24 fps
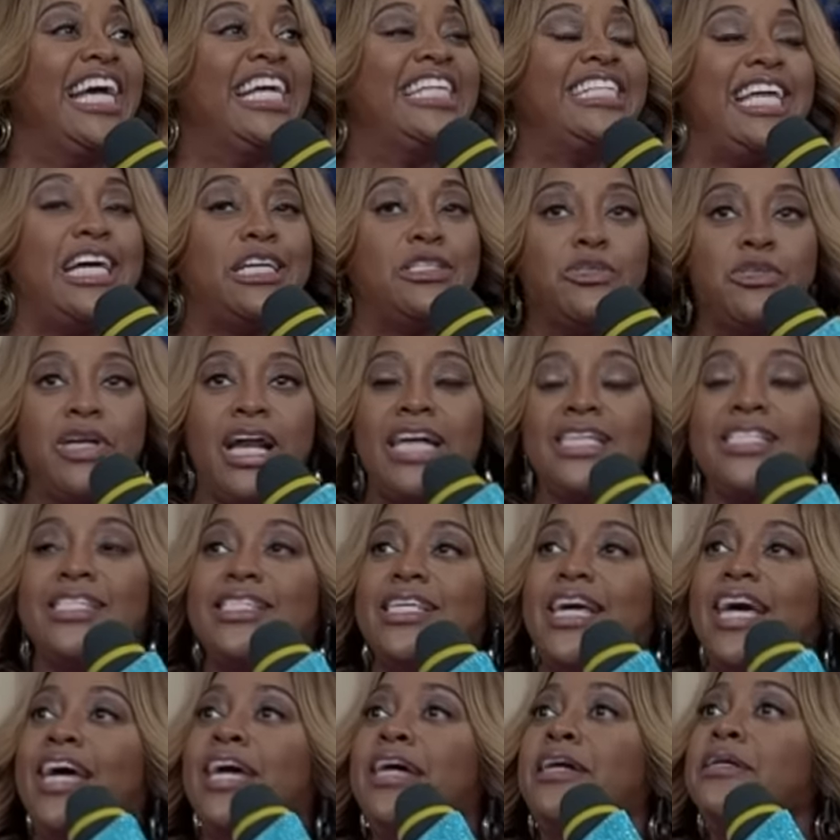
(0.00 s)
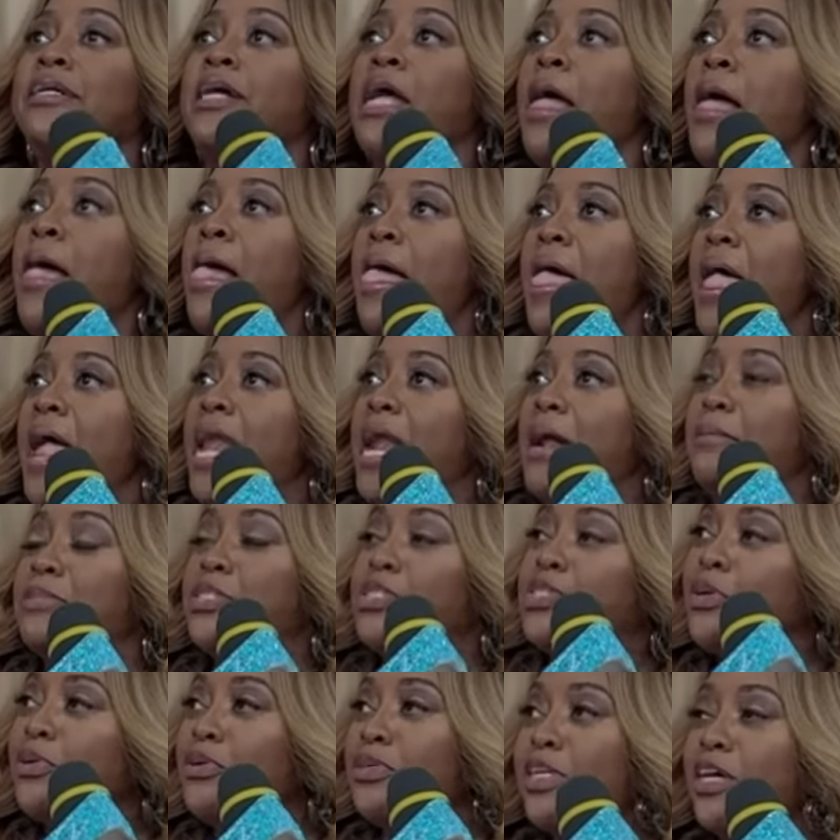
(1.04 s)
That's what I say and I'm
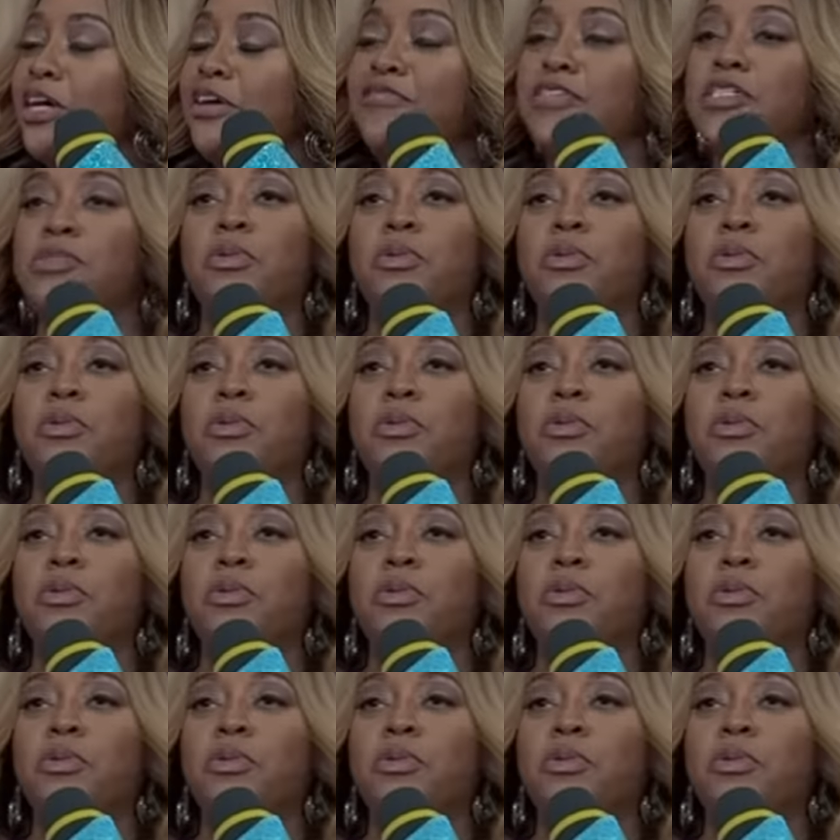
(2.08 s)
so nervous.